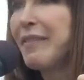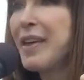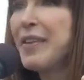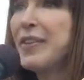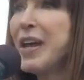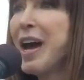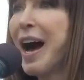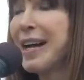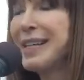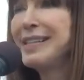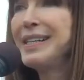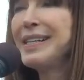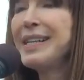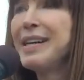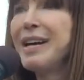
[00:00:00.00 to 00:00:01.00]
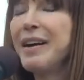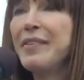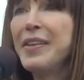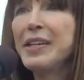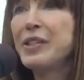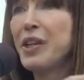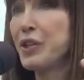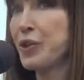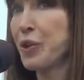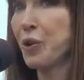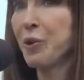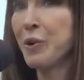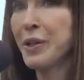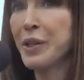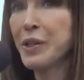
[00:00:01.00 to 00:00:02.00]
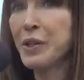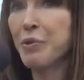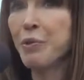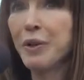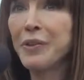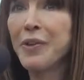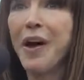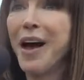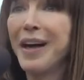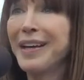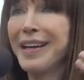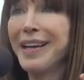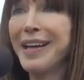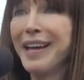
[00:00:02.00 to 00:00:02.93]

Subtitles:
that the idea that deterrence will not